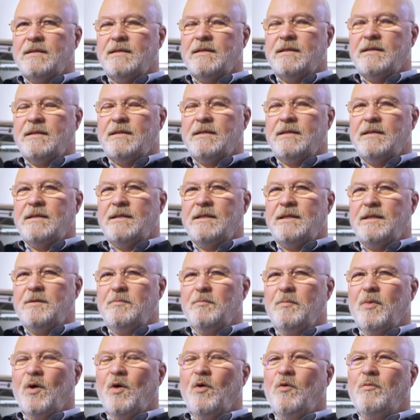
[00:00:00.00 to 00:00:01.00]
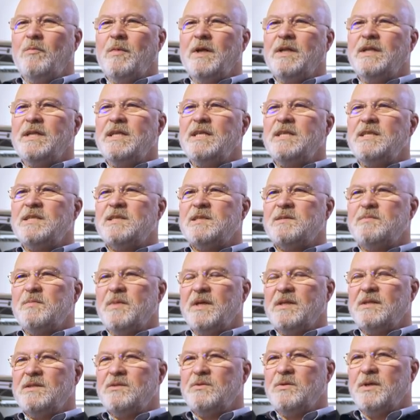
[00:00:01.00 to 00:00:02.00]
need any more
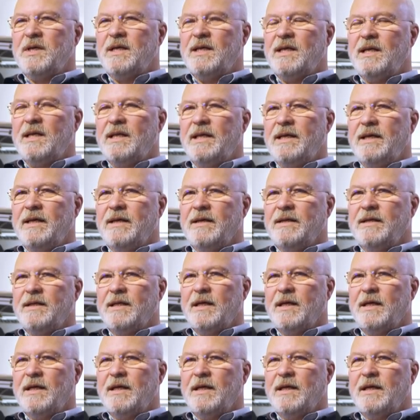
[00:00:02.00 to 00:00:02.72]
explanations.